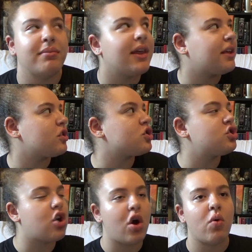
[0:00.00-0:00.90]
But like, there's
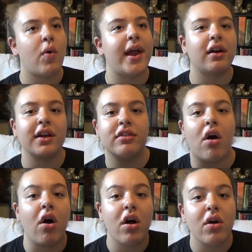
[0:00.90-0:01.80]
nowhere in the
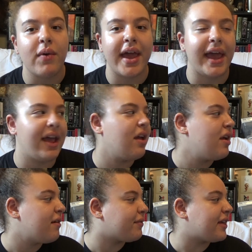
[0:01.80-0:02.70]
hallway
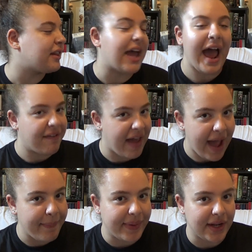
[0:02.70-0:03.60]
for that to have
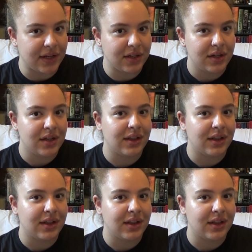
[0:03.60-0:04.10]
happened.